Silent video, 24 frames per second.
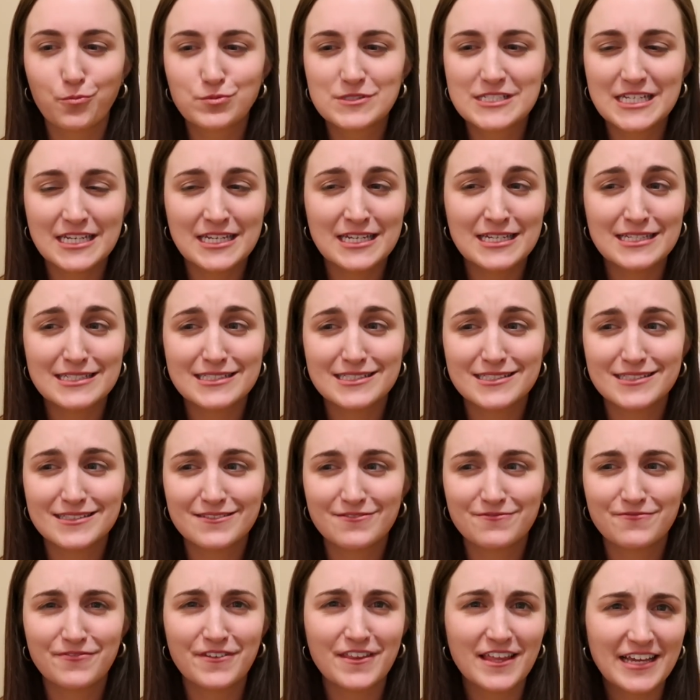didn't
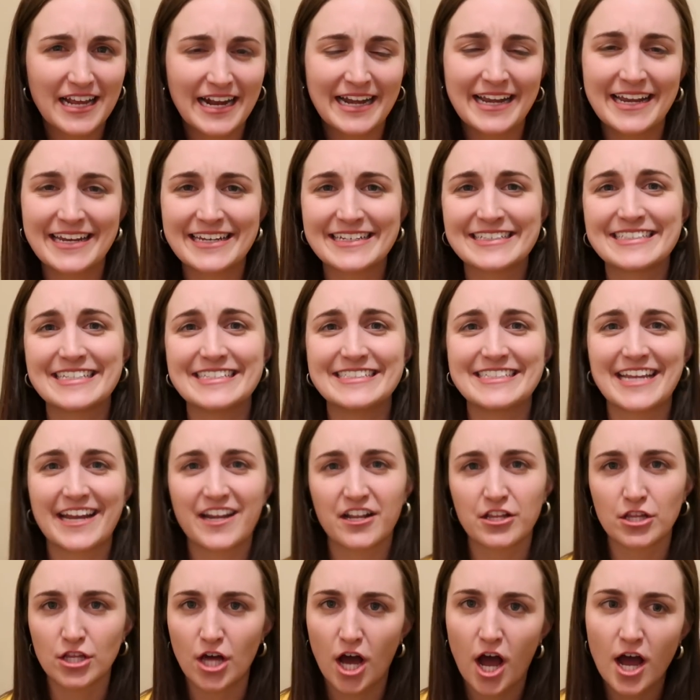feel like I needed to date
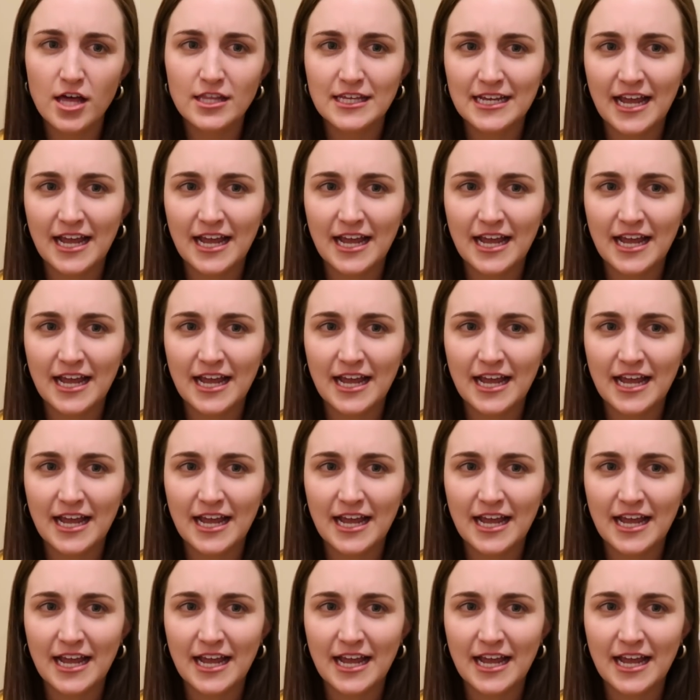a lot.